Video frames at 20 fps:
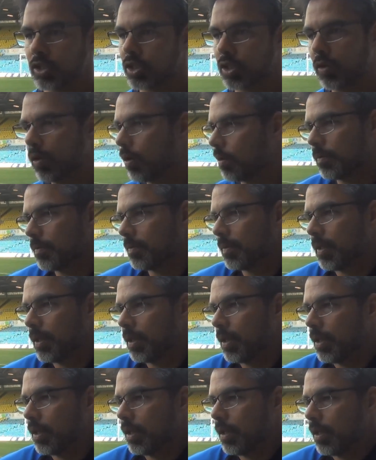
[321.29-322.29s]
strong.
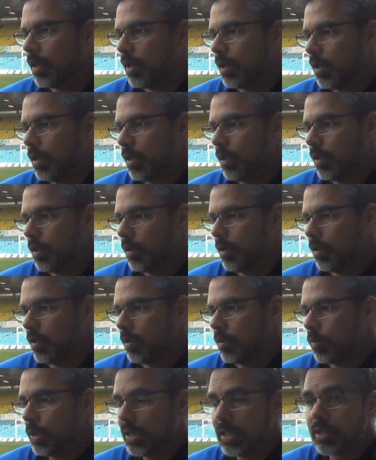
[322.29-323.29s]

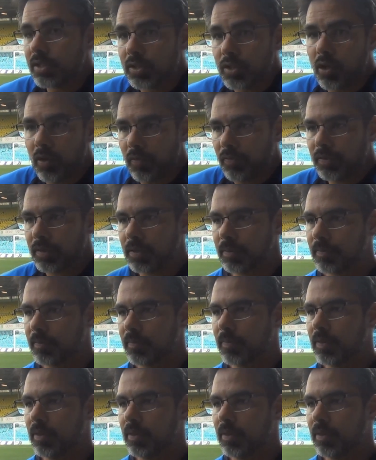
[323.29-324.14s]
We deserved